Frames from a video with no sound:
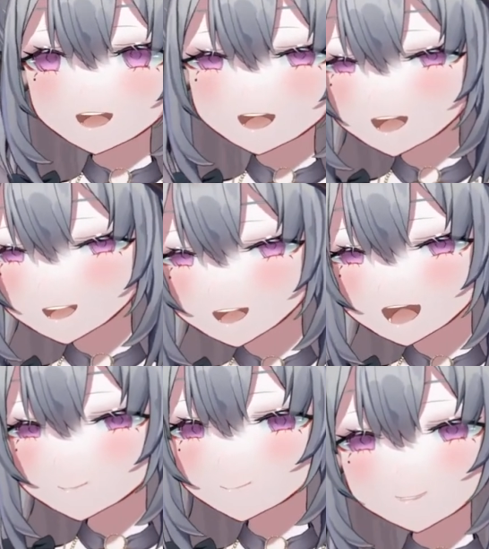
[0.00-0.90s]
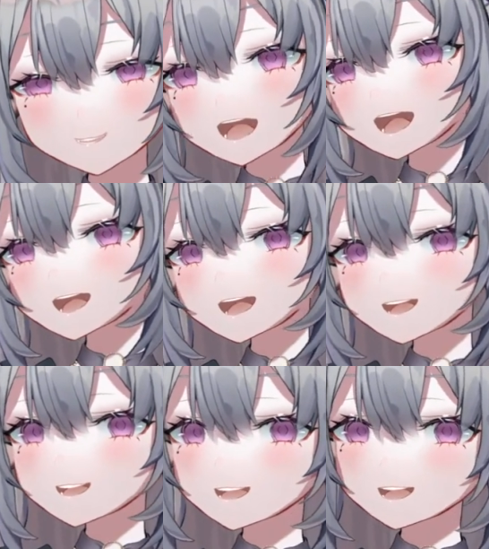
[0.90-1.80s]
I'm smiling.
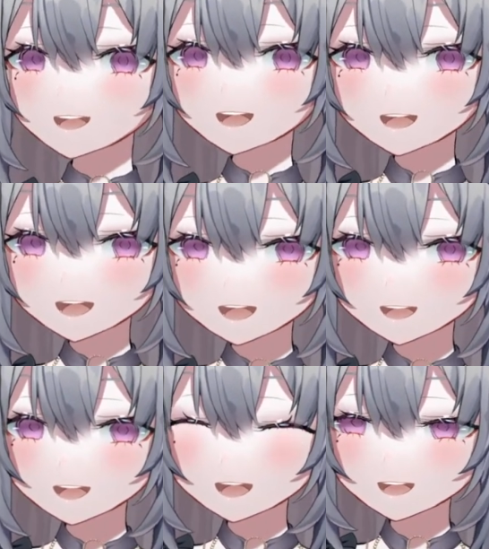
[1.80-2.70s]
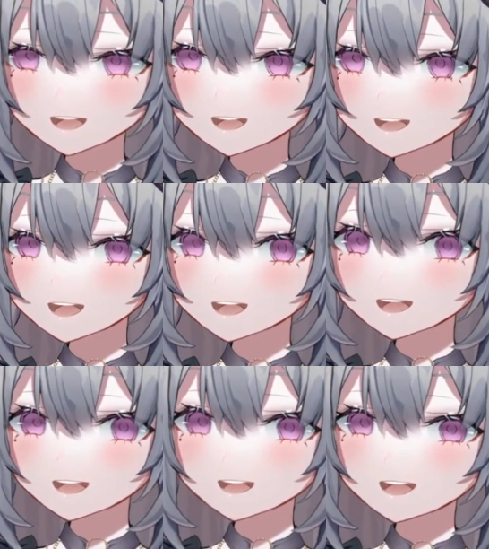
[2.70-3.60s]
Yeah, yeah, yeah, yeah.
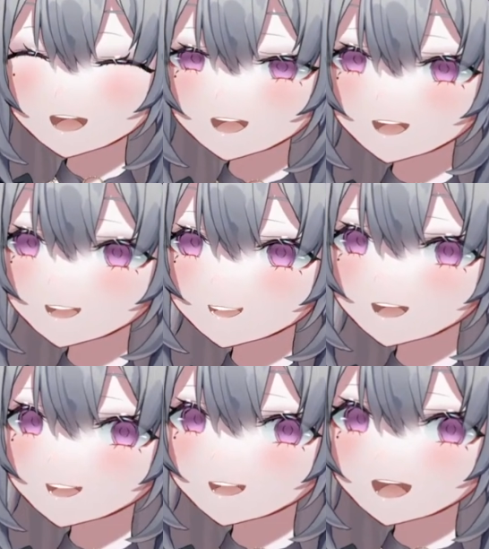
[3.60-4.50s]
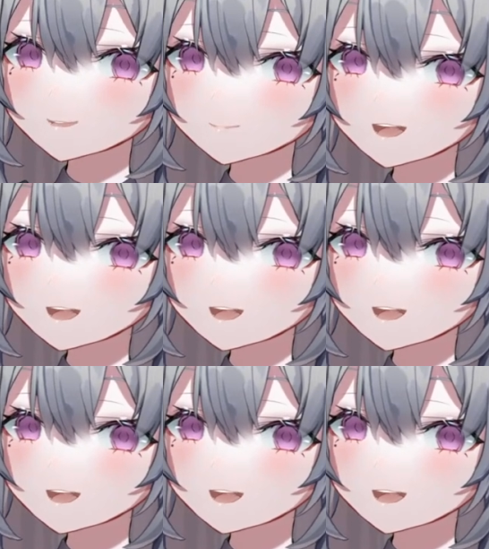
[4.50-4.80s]
It's a great time.